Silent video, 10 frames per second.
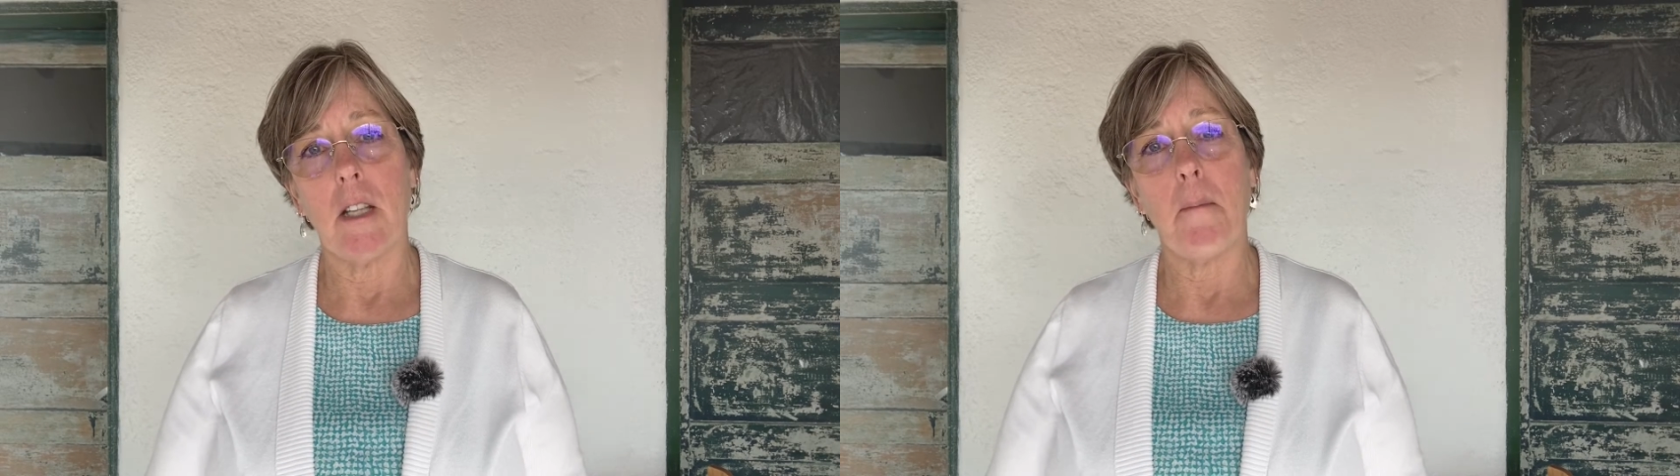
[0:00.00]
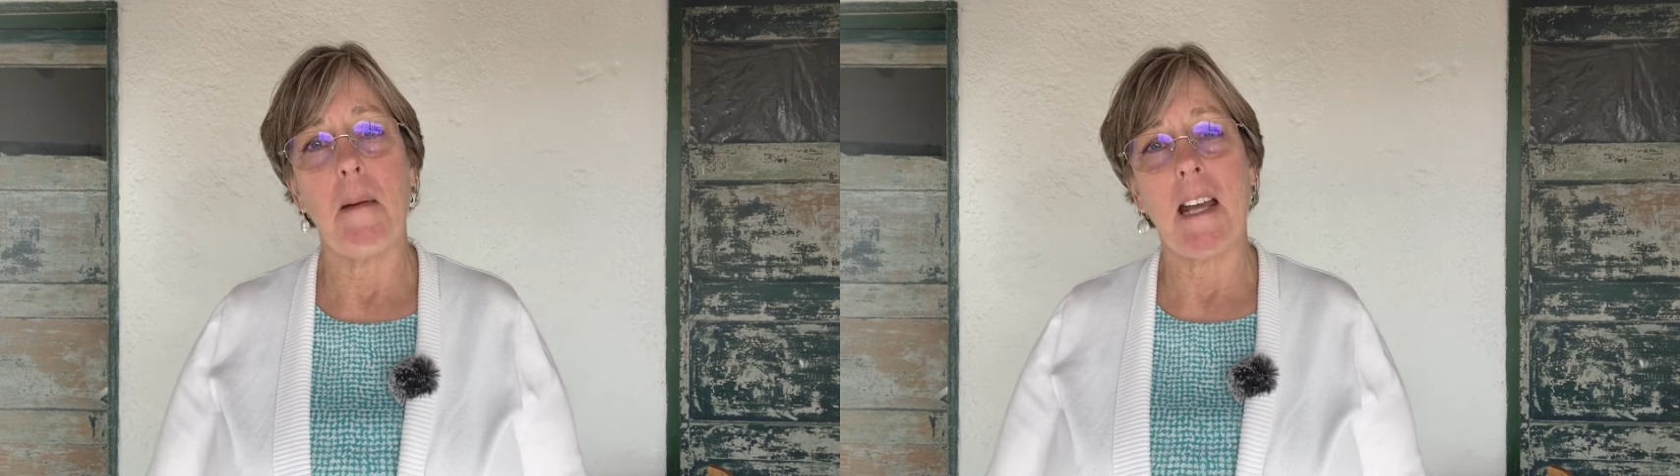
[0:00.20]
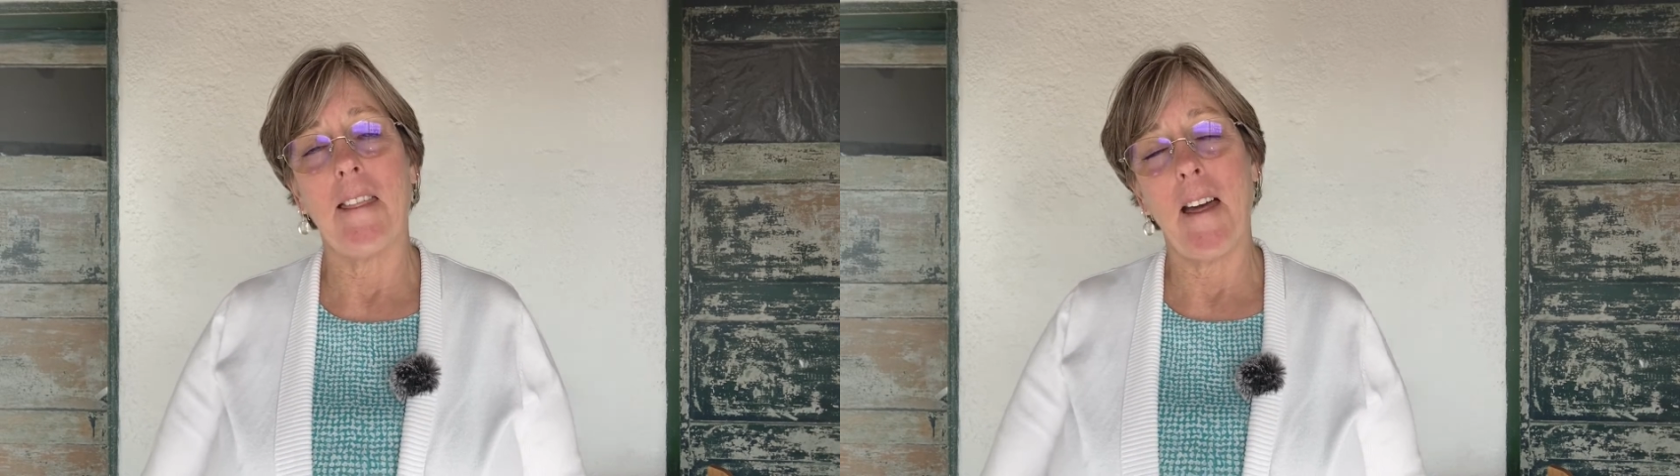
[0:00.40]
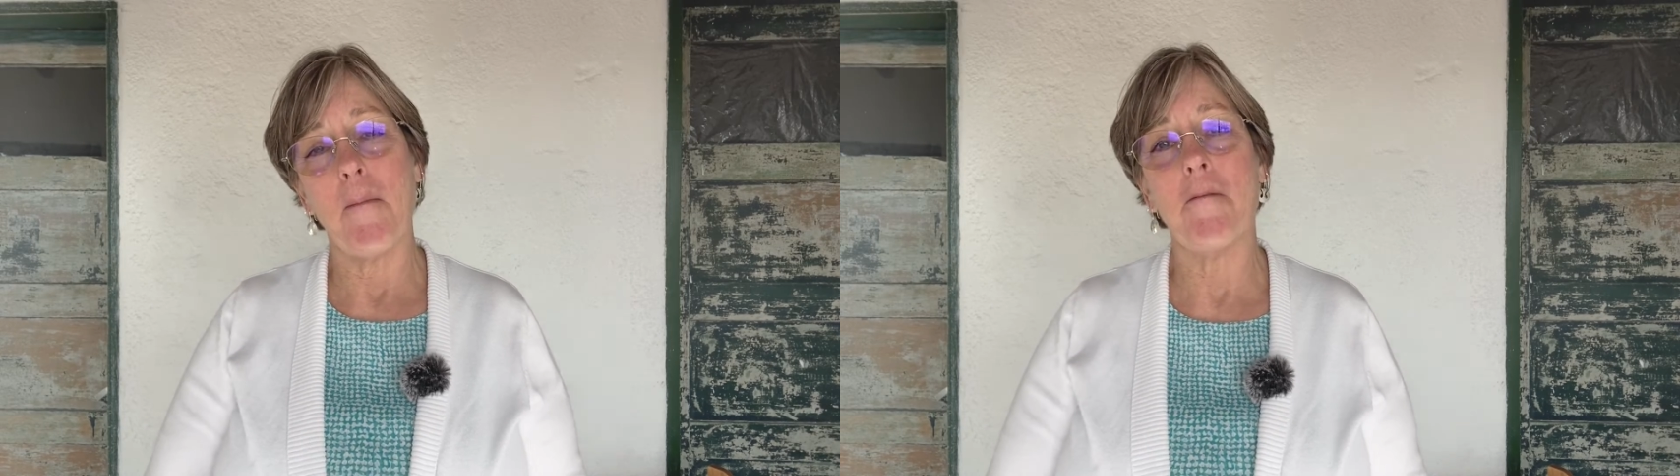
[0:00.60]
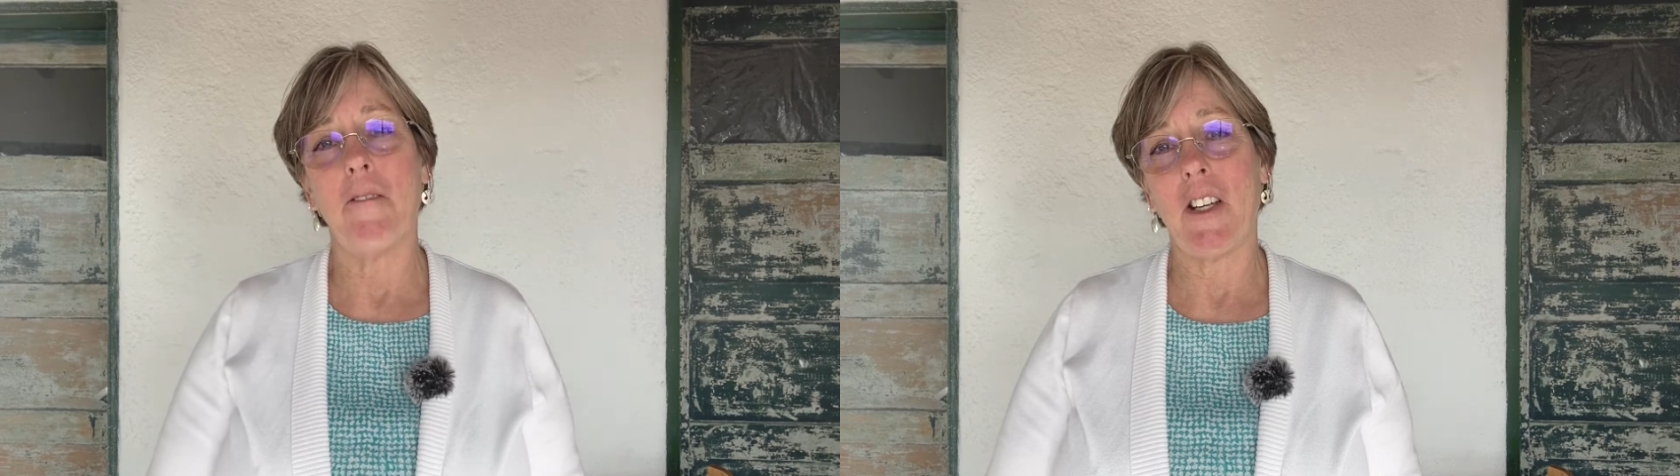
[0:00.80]
that make
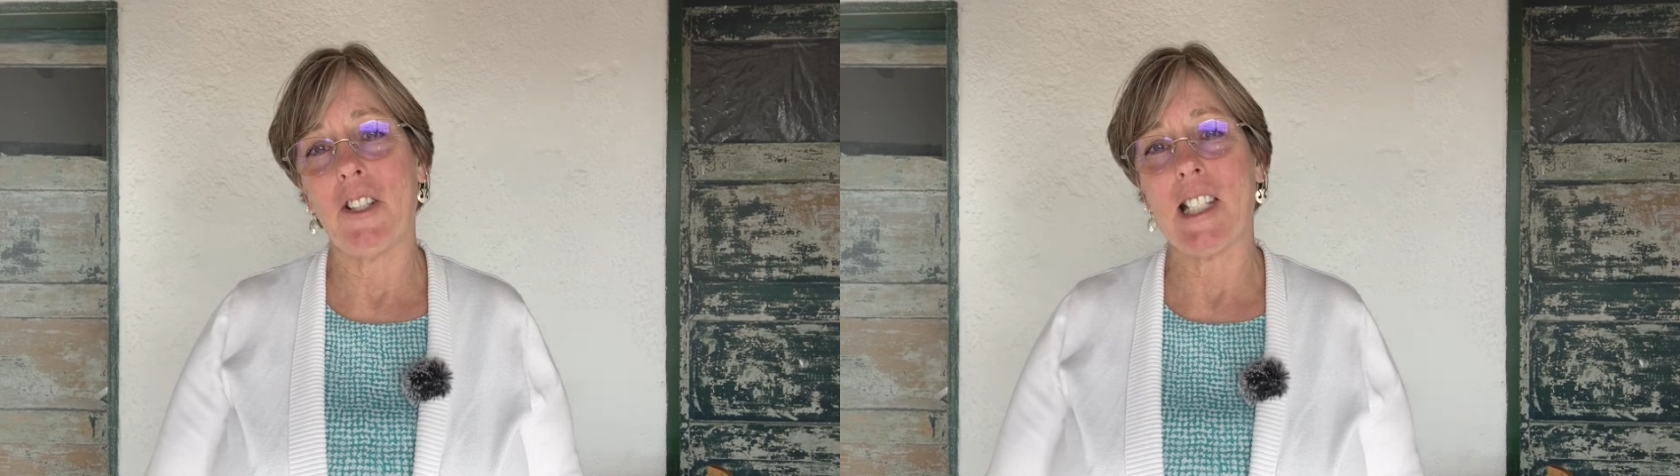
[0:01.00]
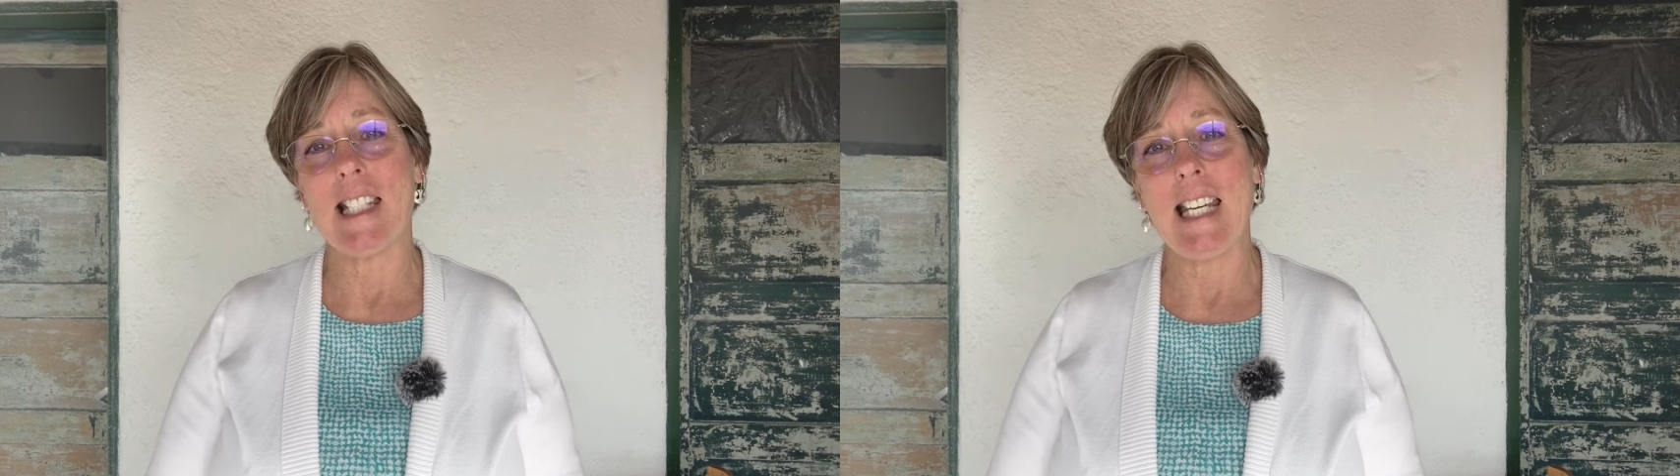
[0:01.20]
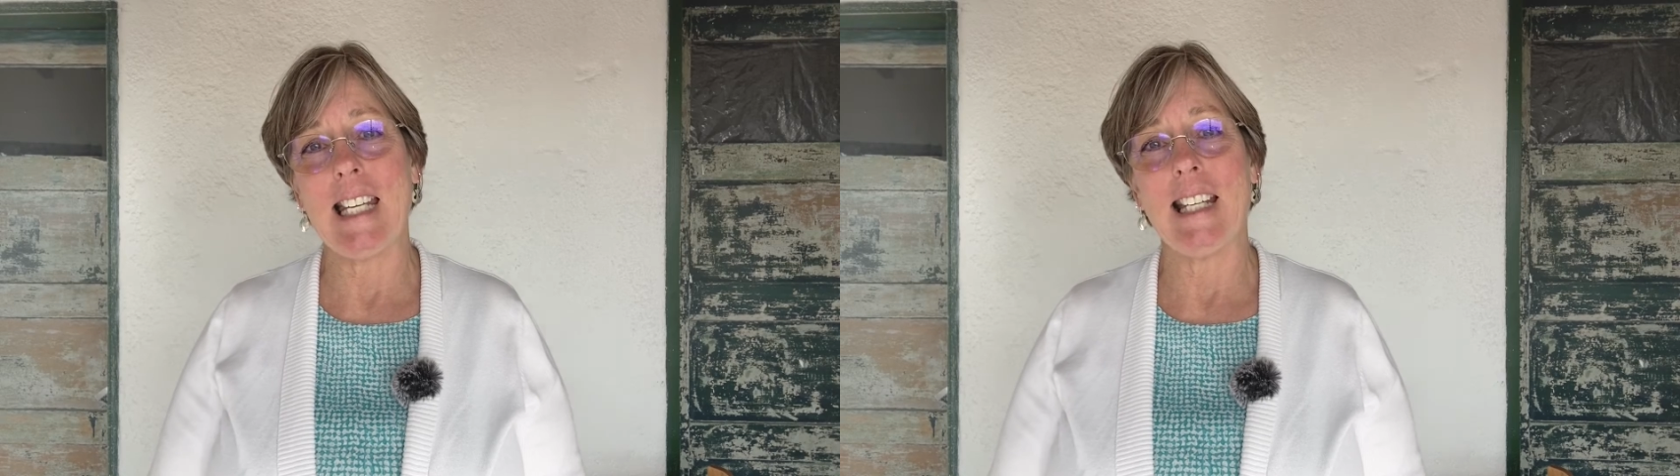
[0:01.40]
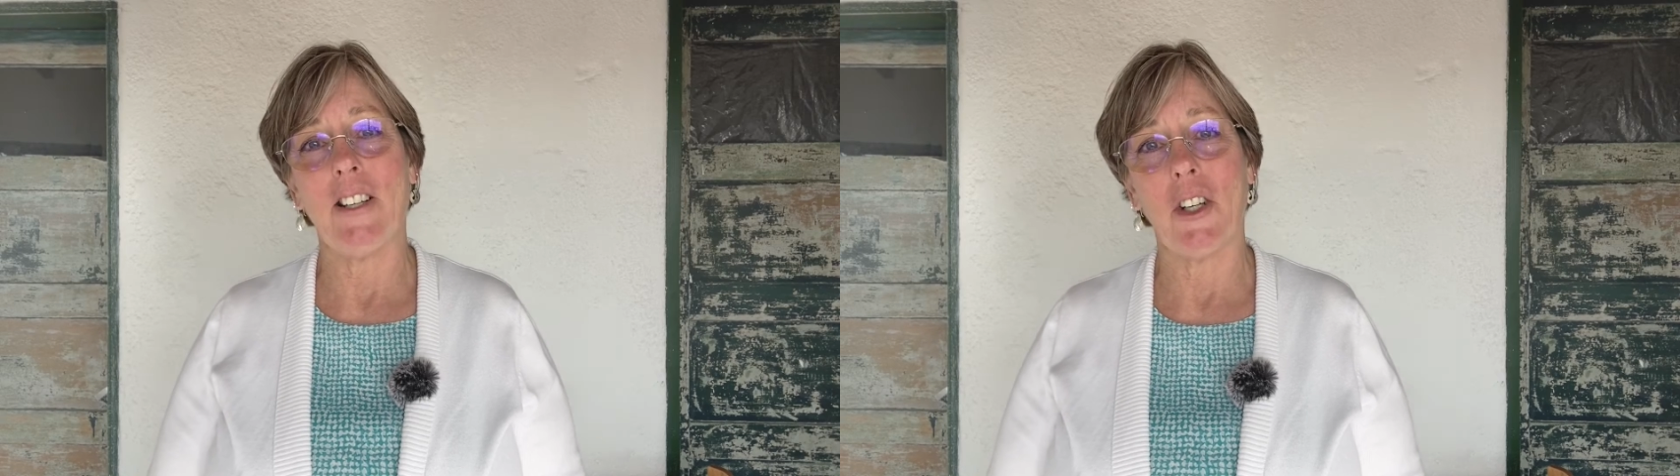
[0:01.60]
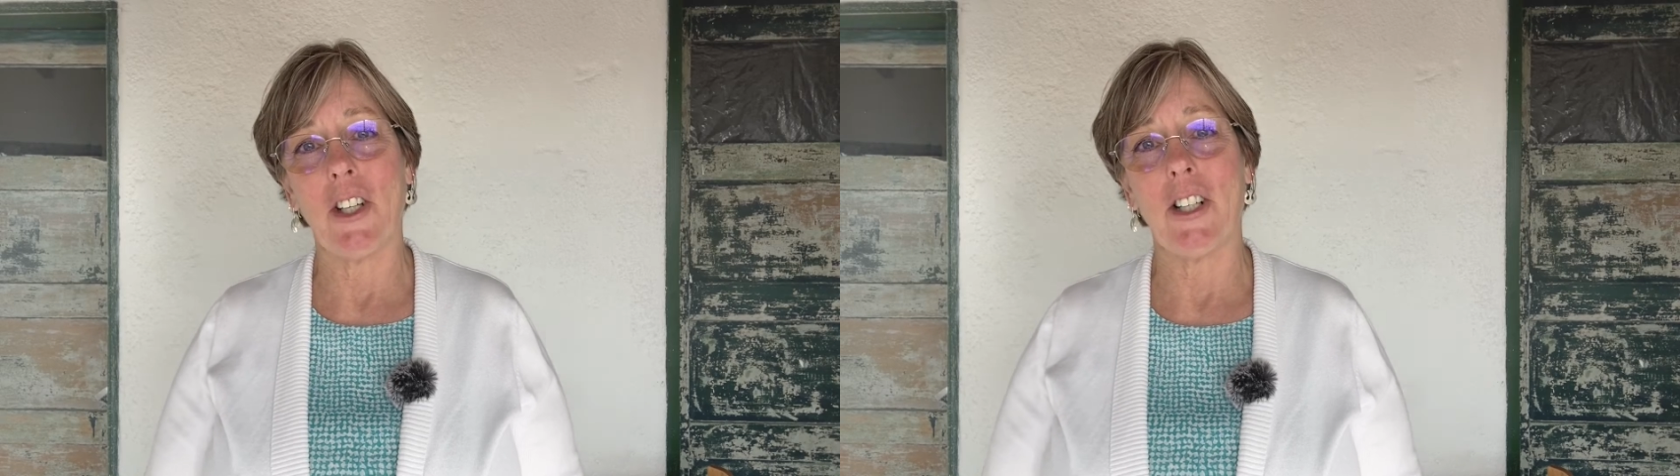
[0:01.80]
them feel seen
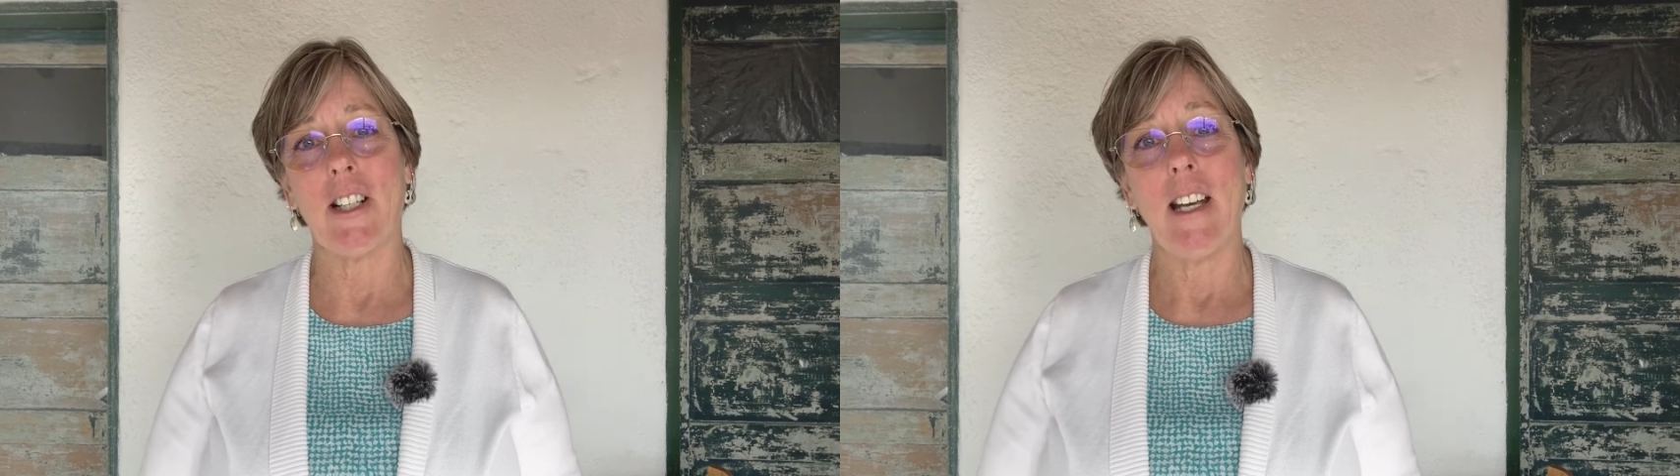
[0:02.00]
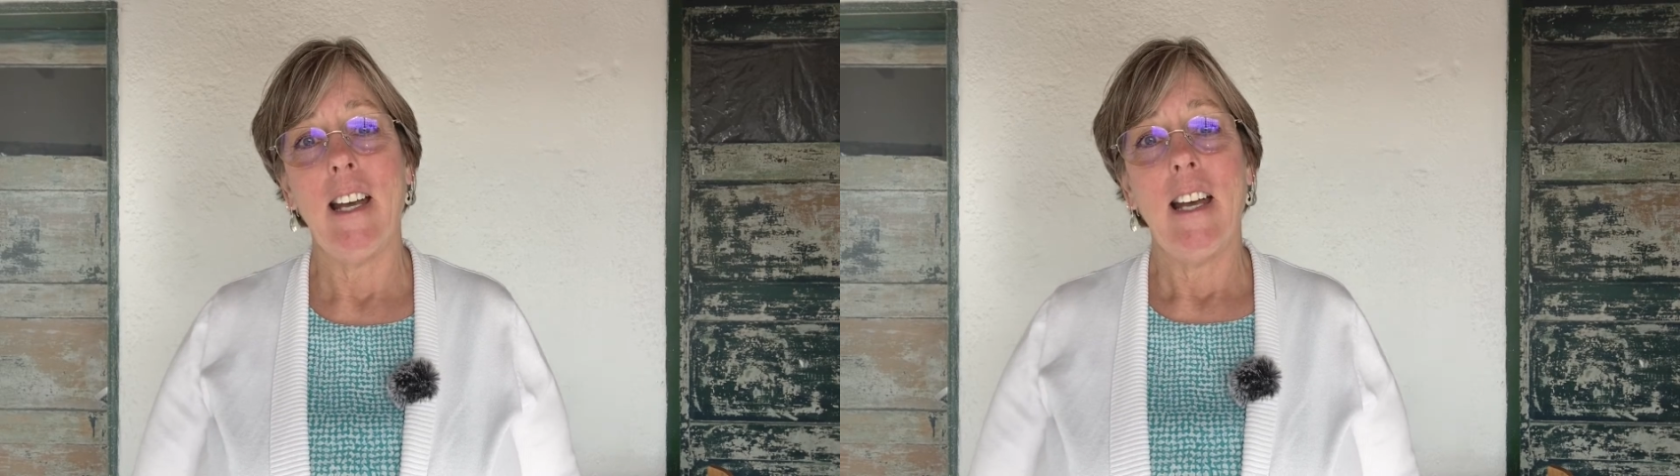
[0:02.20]
and heard,